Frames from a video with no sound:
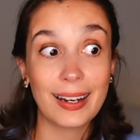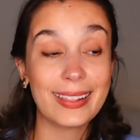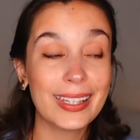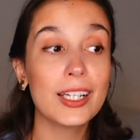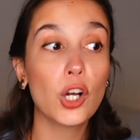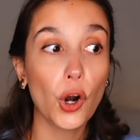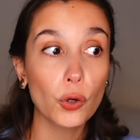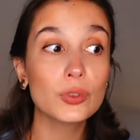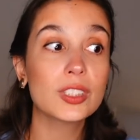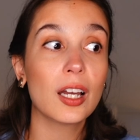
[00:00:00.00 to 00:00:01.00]
I think
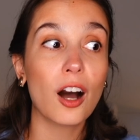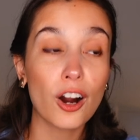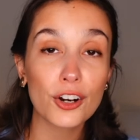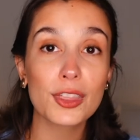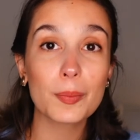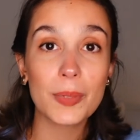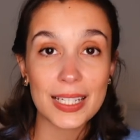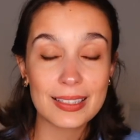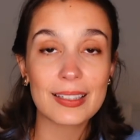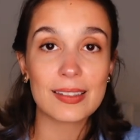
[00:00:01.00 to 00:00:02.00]
coats are the
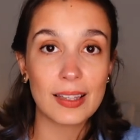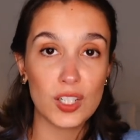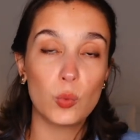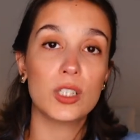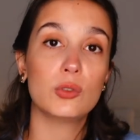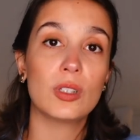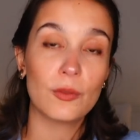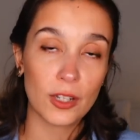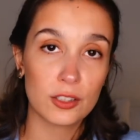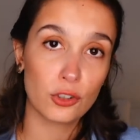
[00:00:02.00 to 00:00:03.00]
pieces that you want to
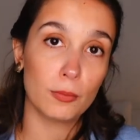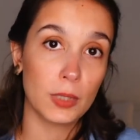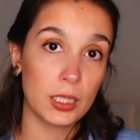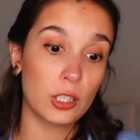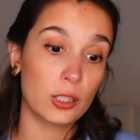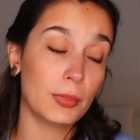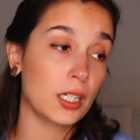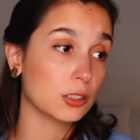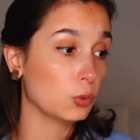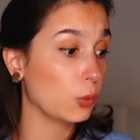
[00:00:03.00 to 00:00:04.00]
invest your money on,
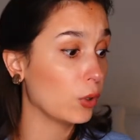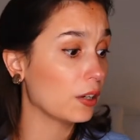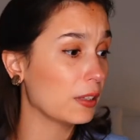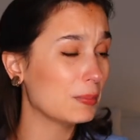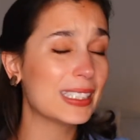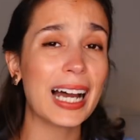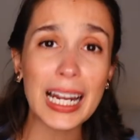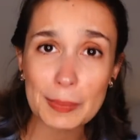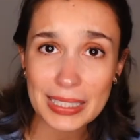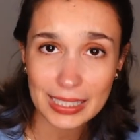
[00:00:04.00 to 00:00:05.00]
because we wear them
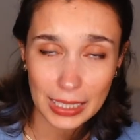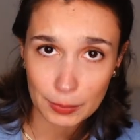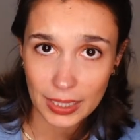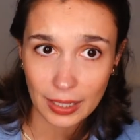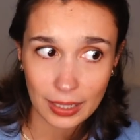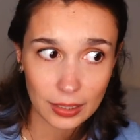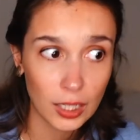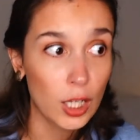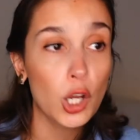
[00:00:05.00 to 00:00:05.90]
time and time again.